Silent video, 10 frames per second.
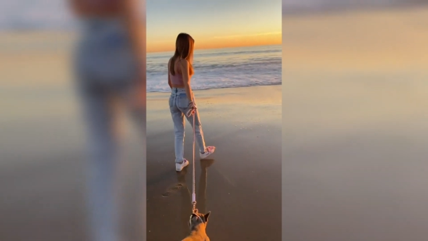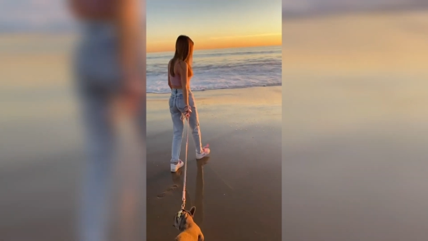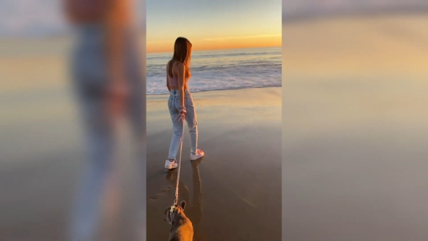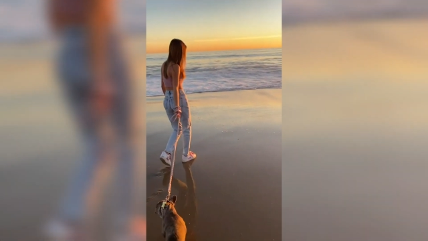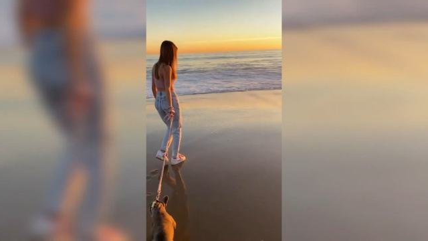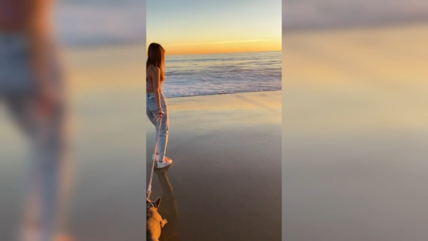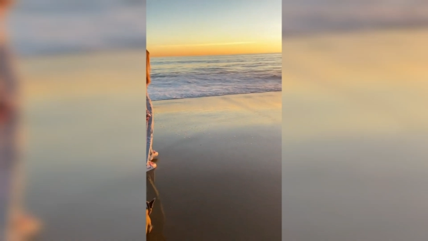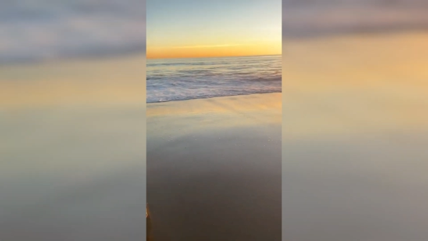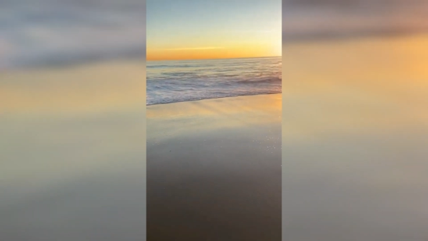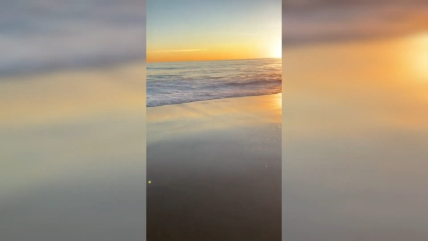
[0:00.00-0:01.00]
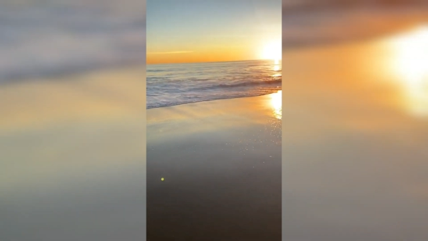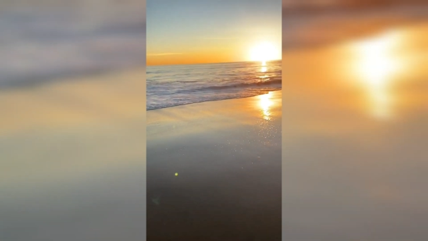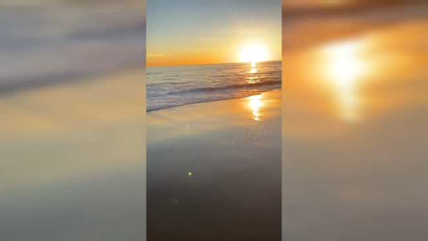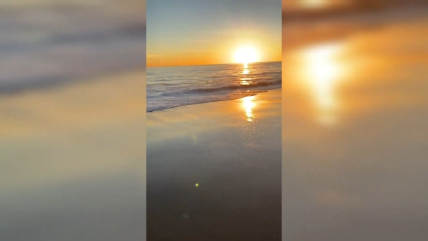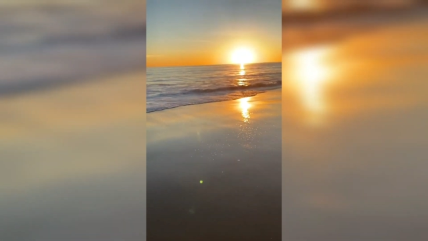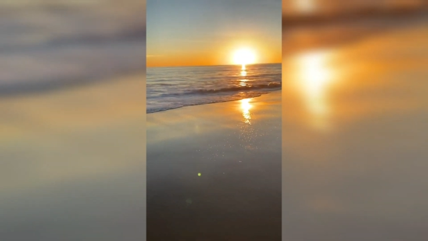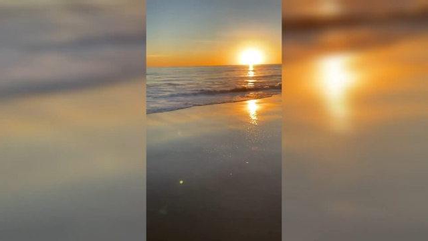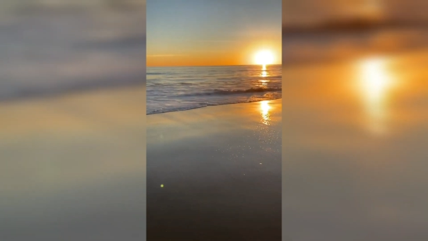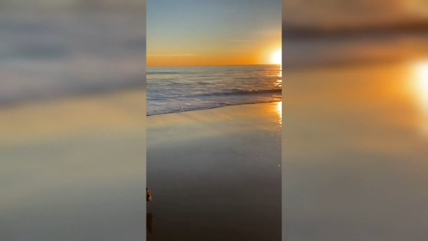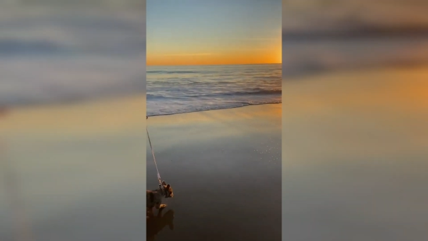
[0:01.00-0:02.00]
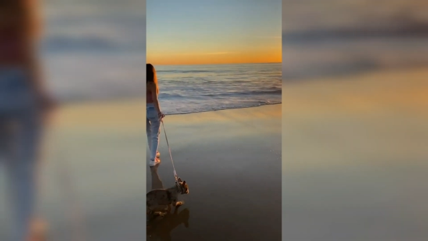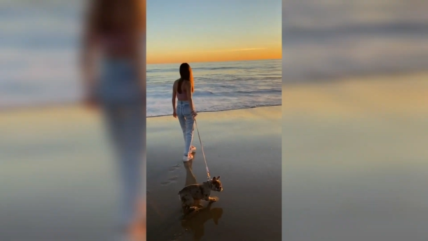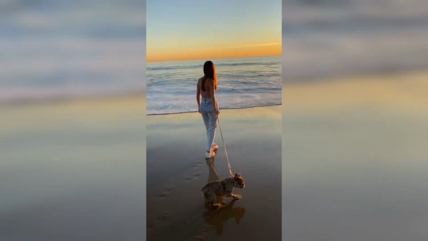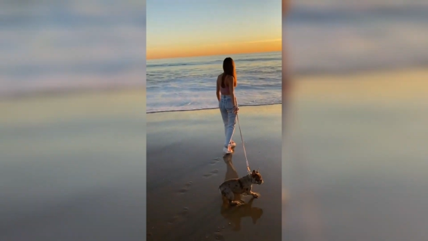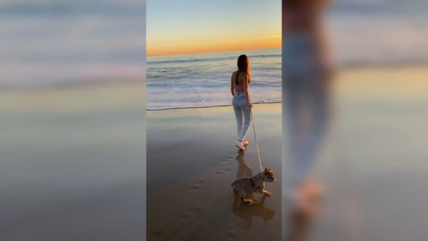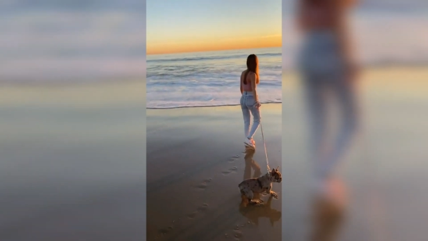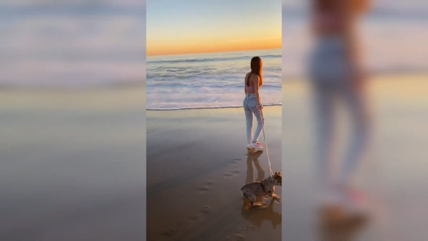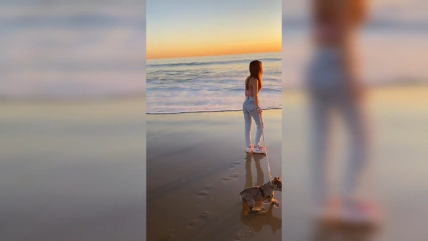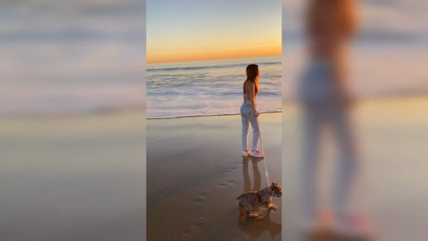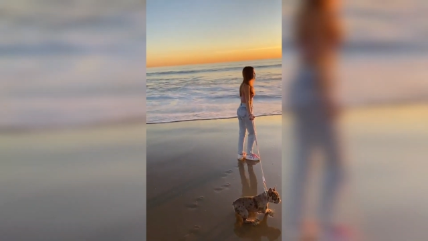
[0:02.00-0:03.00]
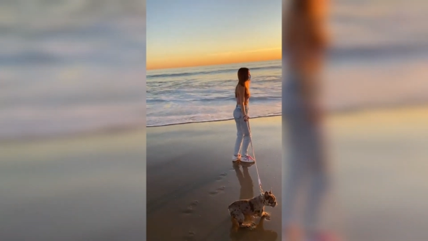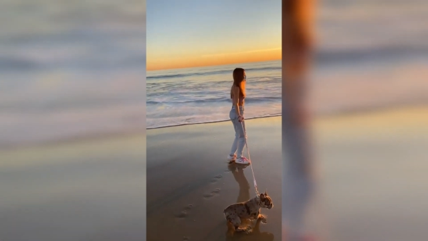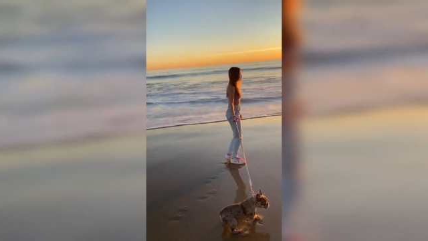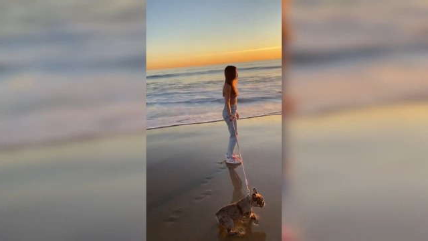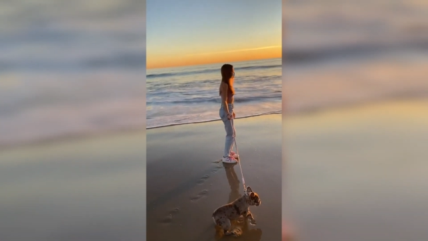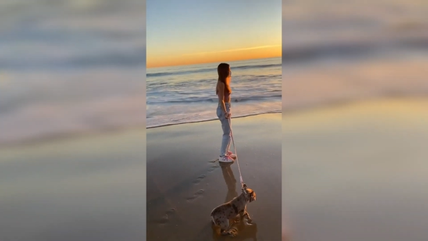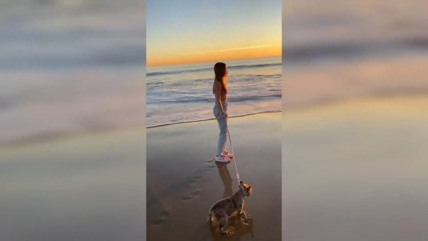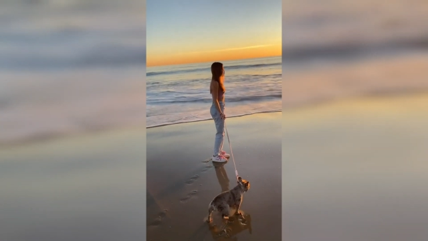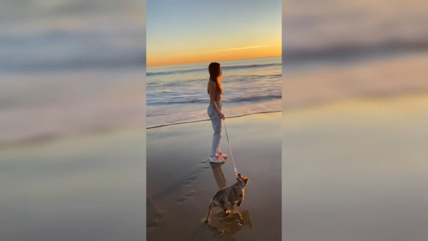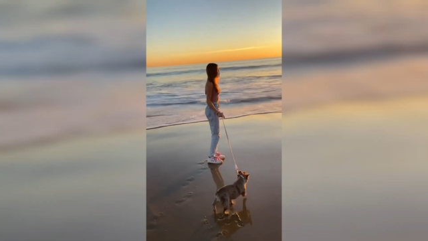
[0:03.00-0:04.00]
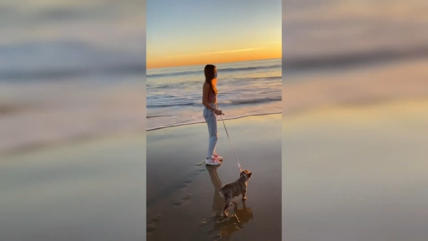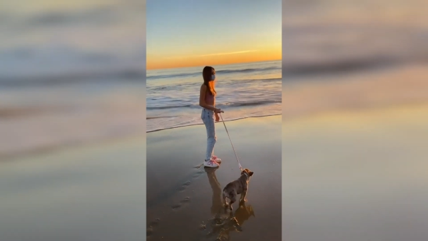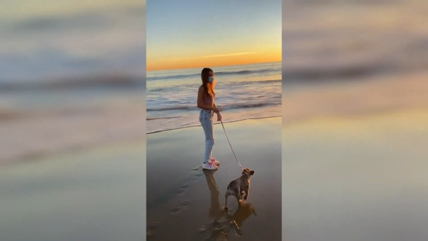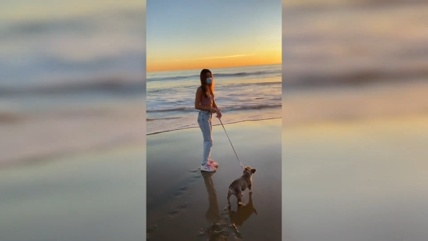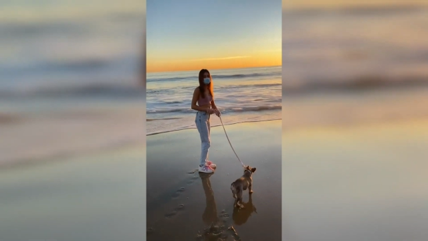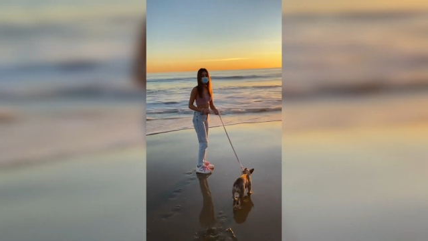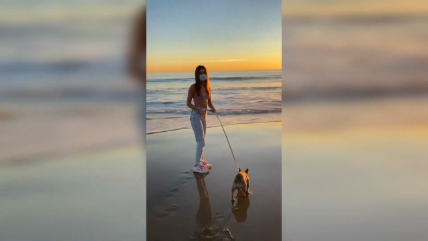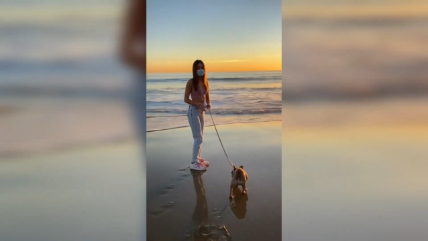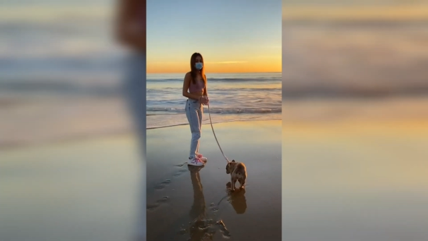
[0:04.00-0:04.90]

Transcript: No face is visible, so there are no lips to read.